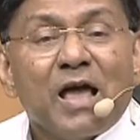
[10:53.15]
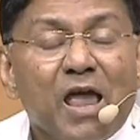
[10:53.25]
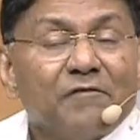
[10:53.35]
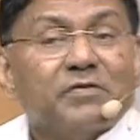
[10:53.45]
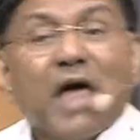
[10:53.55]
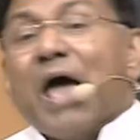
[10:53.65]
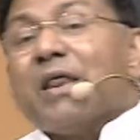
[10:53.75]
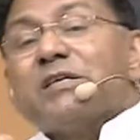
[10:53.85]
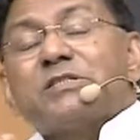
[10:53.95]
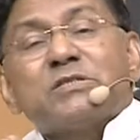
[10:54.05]
If that
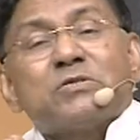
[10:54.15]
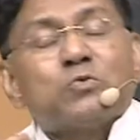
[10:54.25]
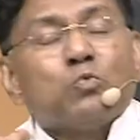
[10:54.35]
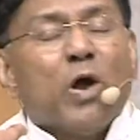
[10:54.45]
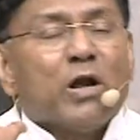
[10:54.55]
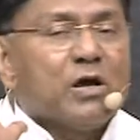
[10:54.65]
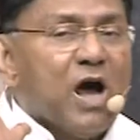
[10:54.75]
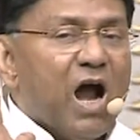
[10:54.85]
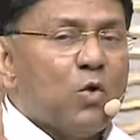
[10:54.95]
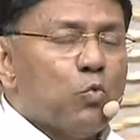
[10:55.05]
is what
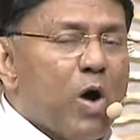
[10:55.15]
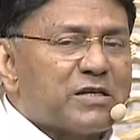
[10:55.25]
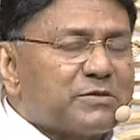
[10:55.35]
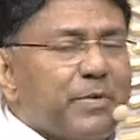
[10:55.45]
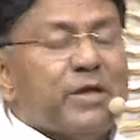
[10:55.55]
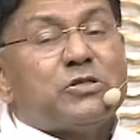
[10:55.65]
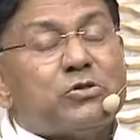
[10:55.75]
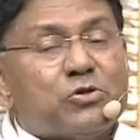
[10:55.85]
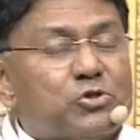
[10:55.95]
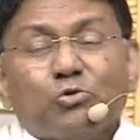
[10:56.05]
God wants me
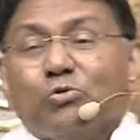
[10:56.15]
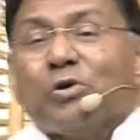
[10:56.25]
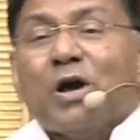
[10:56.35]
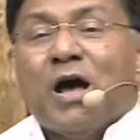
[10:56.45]
to do,